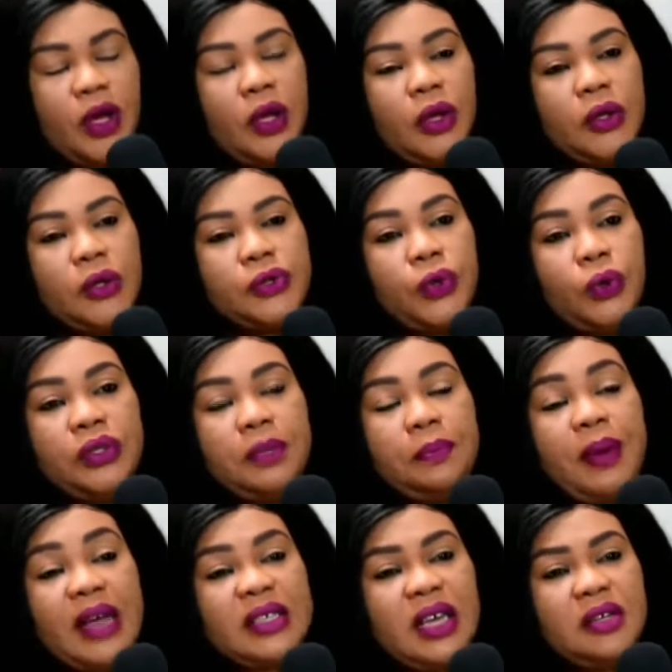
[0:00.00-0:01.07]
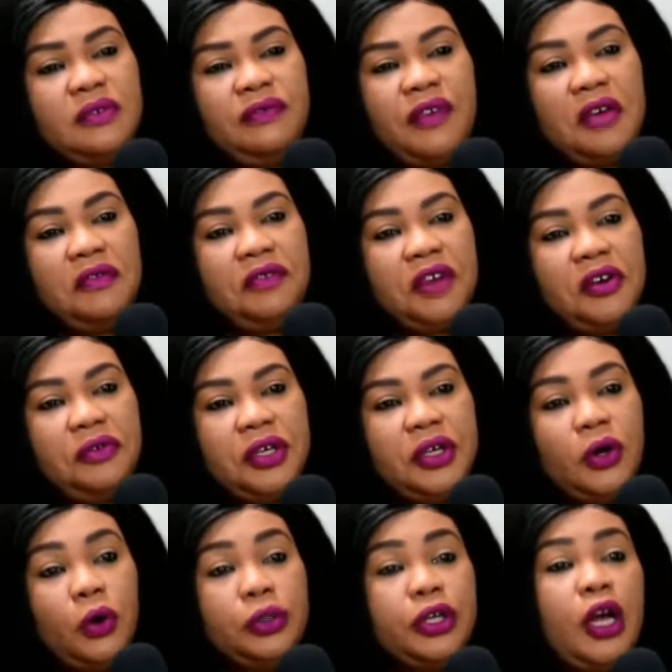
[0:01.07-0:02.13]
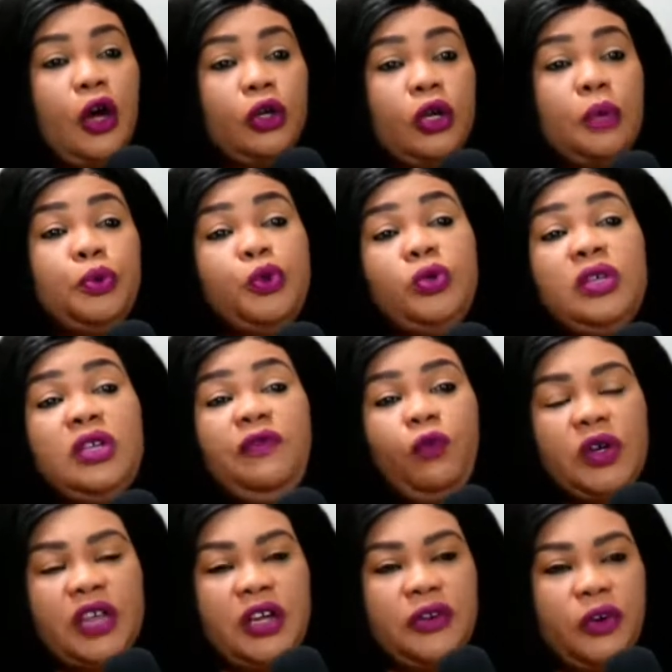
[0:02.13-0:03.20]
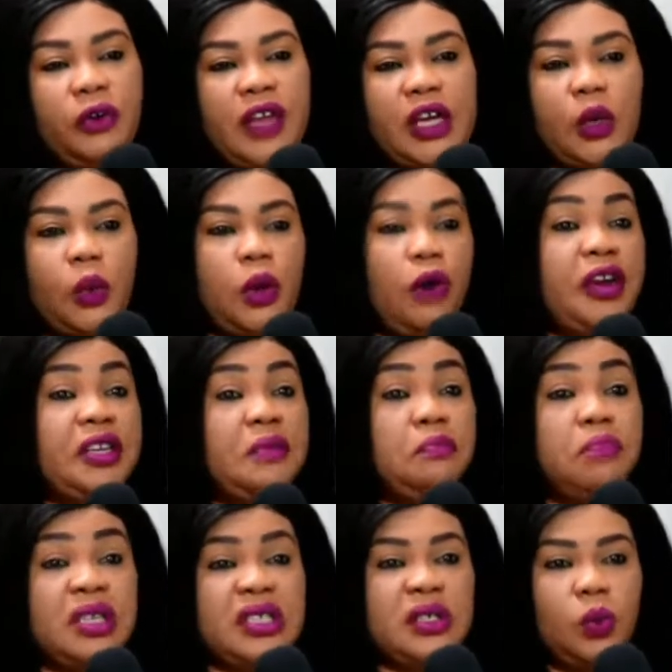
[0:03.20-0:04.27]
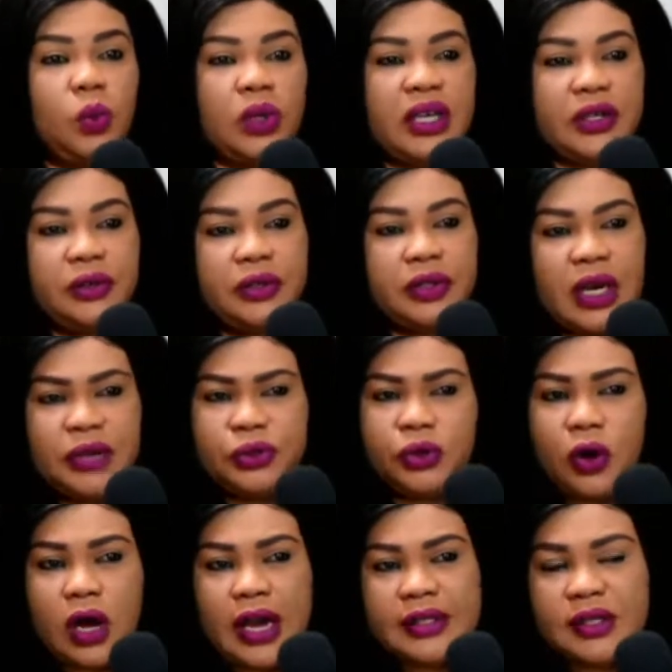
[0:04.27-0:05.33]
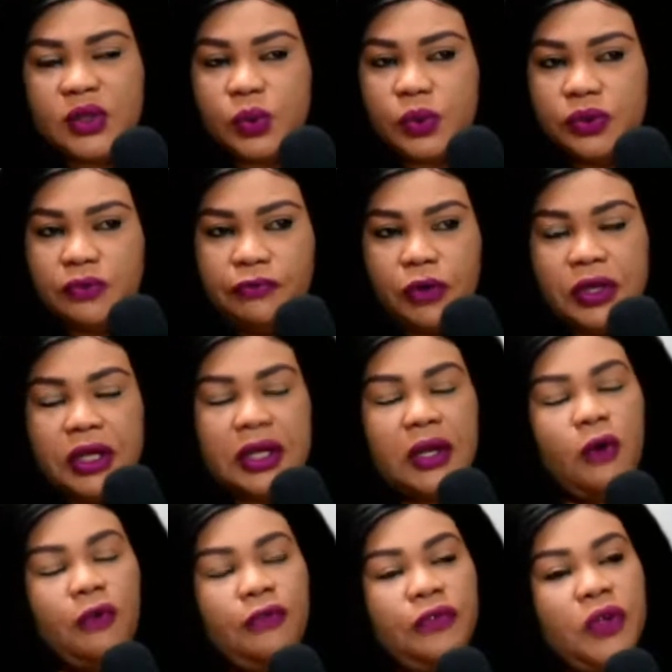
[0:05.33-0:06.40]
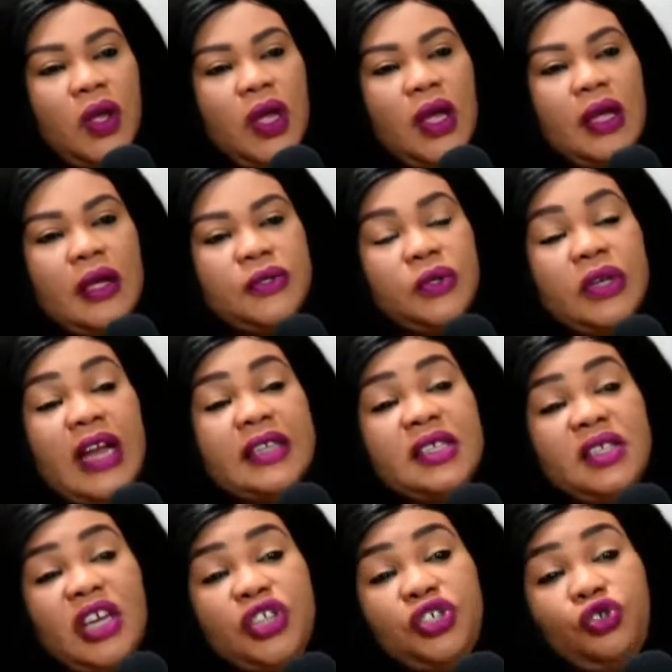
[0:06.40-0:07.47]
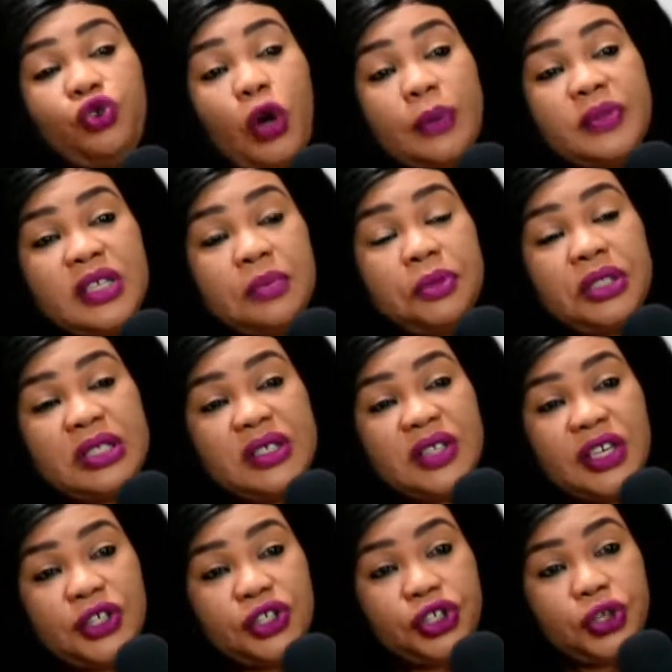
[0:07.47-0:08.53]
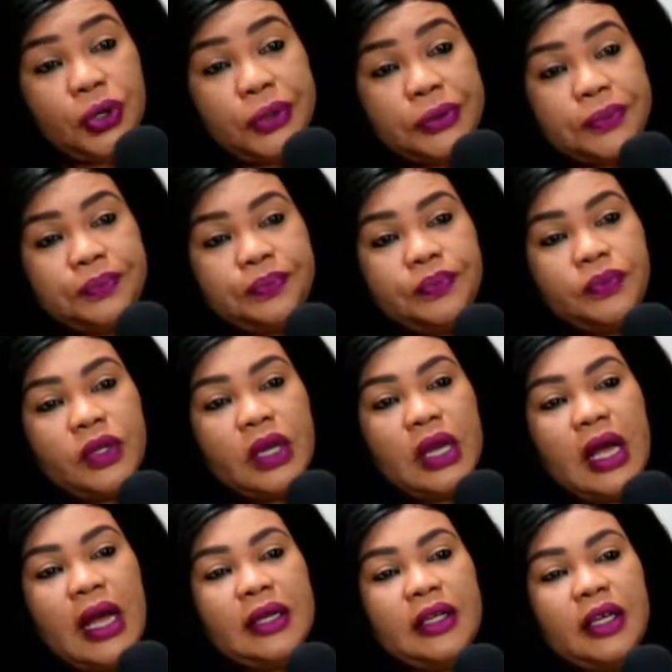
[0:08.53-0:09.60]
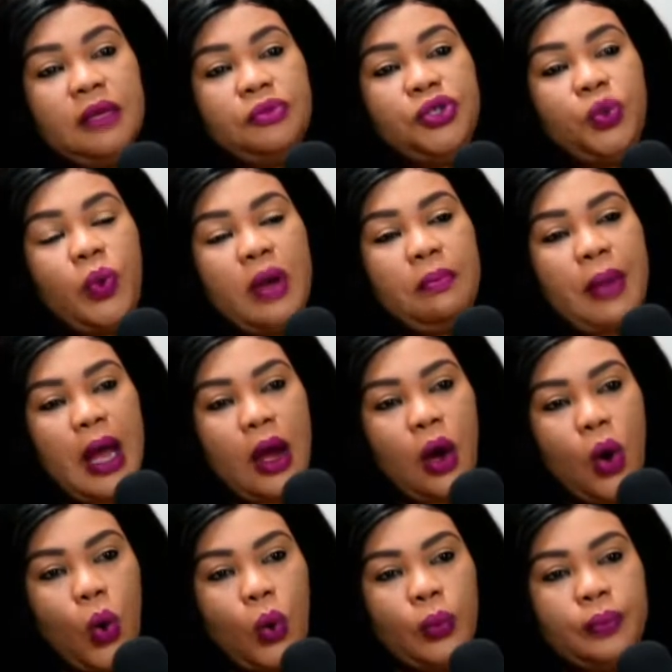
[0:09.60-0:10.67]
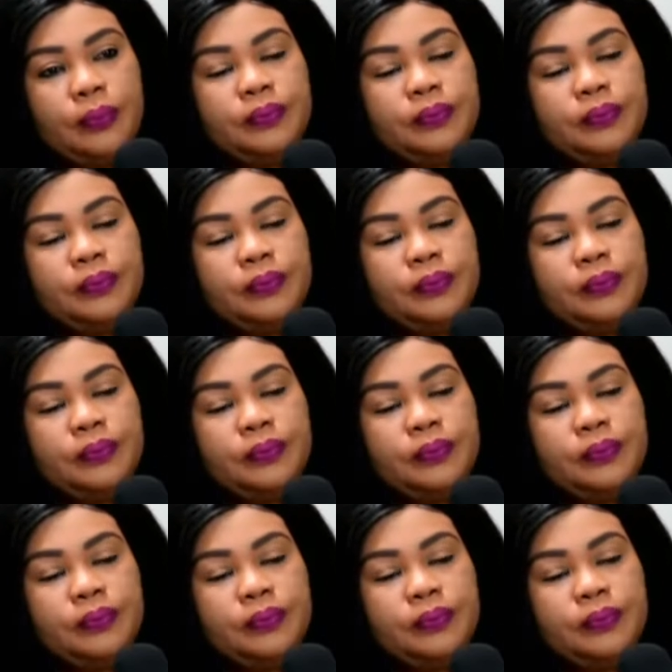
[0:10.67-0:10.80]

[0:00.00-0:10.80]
So they parted very, very unable to leave one another. They were already missing one another. You know how it is when you fall in love. So Nancy said she dropped him in the station, and she went back home.